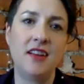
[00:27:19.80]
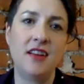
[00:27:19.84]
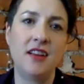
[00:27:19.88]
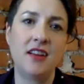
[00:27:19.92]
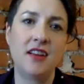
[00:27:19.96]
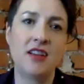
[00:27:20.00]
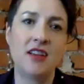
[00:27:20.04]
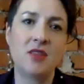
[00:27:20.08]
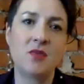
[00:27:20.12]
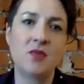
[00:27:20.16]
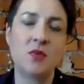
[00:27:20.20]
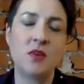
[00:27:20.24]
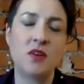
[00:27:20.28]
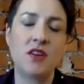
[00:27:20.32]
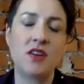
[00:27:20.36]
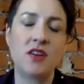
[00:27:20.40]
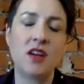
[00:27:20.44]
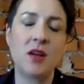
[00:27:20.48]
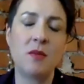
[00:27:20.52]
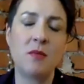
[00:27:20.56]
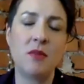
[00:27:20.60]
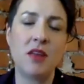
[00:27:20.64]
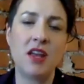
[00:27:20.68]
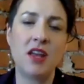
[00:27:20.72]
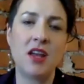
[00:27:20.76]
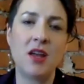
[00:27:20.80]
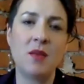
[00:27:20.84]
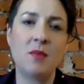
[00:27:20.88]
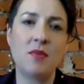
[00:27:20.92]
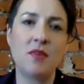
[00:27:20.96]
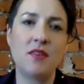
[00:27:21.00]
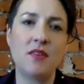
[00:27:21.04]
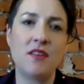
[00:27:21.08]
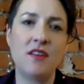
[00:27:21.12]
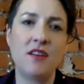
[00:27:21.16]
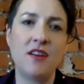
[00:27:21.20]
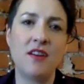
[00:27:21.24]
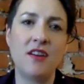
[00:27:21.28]
as we are coming up
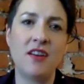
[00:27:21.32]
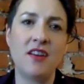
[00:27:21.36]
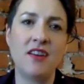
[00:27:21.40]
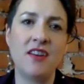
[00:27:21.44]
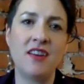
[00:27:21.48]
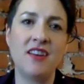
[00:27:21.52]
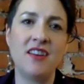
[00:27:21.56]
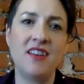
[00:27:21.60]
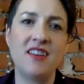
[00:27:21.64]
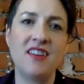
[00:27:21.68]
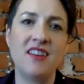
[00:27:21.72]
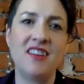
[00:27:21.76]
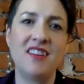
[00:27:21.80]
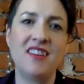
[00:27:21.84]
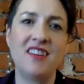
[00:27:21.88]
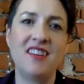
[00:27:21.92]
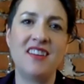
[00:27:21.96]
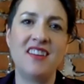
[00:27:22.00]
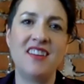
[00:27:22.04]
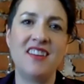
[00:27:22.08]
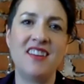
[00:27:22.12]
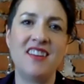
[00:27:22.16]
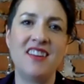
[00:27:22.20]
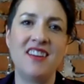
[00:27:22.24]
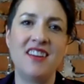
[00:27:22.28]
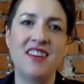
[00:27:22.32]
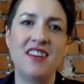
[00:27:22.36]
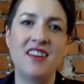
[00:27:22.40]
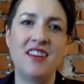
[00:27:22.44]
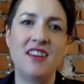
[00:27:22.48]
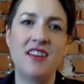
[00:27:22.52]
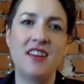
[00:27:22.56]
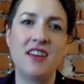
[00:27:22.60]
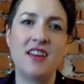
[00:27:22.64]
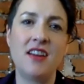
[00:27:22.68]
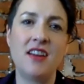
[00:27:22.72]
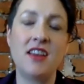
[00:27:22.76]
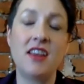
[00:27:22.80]
on
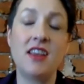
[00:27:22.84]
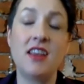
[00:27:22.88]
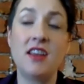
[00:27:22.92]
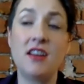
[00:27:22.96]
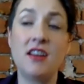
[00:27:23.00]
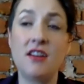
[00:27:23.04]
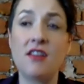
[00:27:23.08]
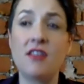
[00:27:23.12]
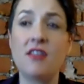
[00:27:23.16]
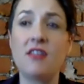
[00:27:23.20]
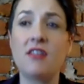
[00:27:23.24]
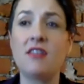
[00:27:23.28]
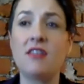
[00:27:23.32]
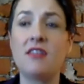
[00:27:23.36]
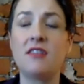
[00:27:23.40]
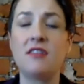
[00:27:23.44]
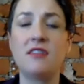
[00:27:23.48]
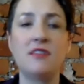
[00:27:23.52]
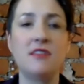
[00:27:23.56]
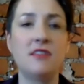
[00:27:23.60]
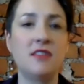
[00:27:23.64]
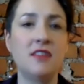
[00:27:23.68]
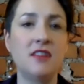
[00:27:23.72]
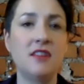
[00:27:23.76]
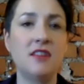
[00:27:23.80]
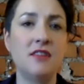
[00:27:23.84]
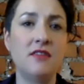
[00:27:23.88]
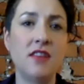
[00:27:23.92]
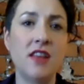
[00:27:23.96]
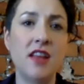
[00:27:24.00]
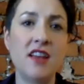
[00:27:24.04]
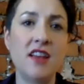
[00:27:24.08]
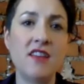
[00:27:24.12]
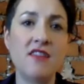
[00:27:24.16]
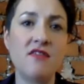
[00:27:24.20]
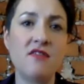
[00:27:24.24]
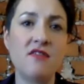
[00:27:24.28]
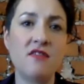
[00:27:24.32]
a year of
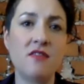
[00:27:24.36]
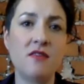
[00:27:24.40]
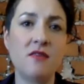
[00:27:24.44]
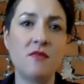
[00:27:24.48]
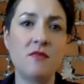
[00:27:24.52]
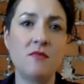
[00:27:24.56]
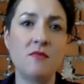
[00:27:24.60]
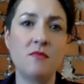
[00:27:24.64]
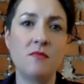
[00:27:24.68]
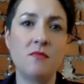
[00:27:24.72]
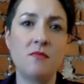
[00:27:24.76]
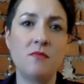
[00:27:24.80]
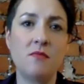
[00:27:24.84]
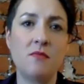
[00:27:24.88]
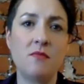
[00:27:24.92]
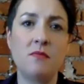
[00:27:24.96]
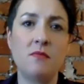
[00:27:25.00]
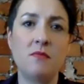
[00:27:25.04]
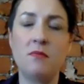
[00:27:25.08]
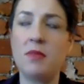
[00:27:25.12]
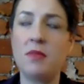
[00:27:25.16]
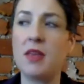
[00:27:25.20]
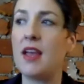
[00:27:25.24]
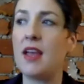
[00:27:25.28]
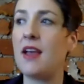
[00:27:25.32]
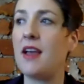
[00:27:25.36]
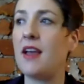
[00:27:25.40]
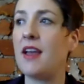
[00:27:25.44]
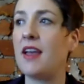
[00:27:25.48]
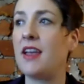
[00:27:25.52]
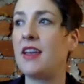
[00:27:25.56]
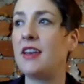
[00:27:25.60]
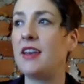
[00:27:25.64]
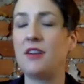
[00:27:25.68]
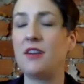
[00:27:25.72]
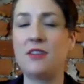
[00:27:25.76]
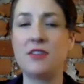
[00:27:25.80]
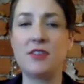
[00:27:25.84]
life
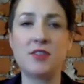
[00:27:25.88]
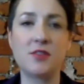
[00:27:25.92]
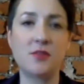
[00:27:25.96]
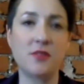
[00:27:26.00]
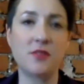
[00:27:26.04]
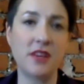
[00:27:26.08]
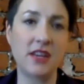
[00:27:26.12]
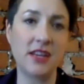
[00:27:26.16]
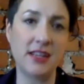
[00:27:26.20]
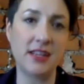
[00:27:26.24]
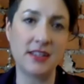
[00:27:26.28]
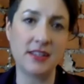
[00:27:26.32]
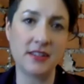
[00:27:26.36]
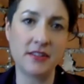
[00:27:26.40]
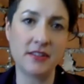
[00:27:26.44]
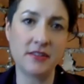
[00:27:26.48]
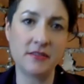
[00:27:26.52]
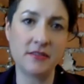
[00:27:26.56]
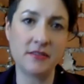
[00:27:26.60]
behind our screens,